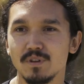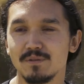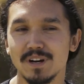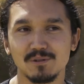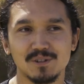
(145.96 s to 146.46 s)
If
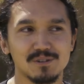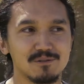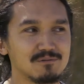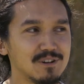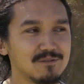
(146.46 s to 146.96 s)
I was to
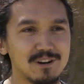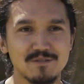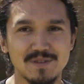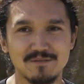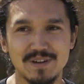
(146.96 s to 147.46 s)

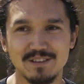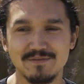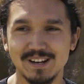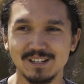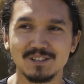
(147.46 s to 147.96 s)
recommend
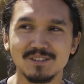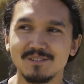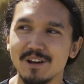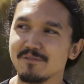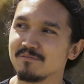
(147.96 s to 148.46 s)
mathematics
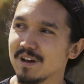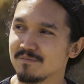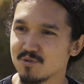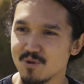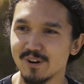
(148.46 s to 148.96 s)
at
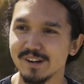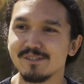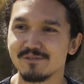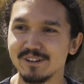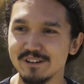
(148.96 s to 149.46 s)
Macquarie
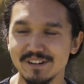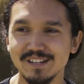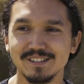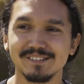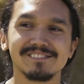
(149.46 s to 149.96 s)
for any
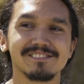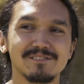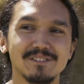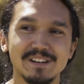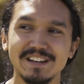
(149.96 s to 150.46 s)
reason,
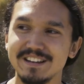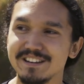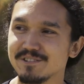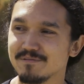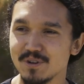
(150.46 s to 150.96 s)
for any
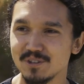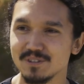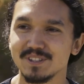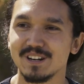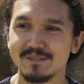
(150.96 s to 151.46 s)
person
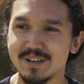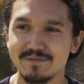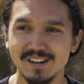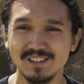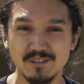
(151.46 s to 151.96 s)
starting
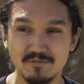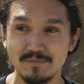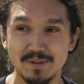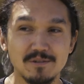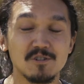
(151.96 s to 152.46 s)
mathematics, it would be
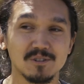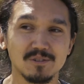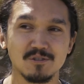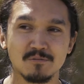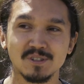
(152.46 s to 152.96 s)
because of
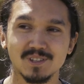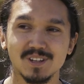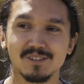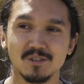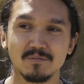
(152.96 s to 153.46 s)
the Numeracy Centre's